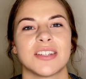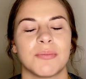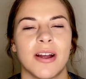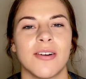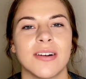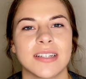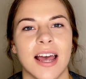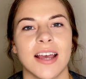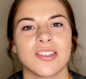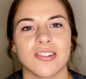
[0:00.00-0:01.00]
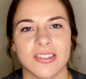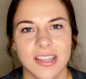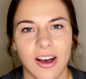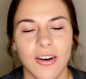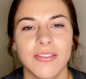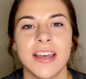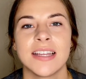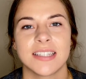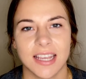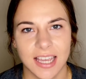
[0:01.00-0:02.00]
to prioritize yourself,
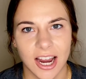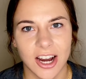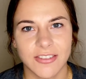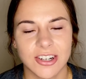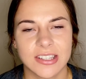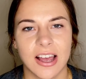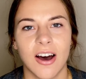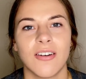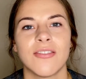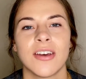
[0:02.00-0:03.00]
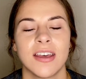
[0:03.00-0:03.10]
take care of yourself,